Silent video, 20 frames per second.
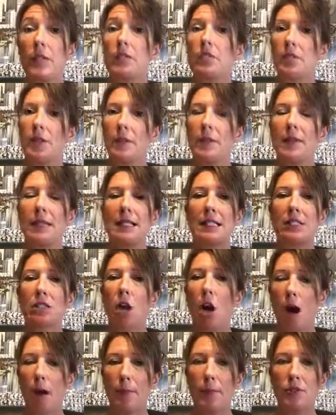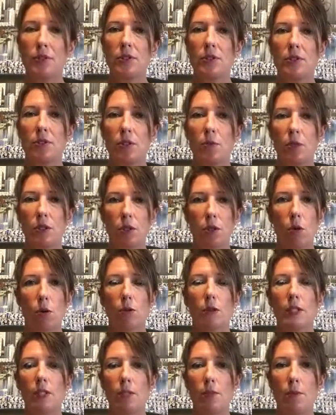something that's opposite to what's
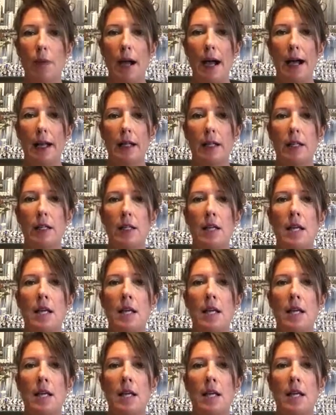holding you back.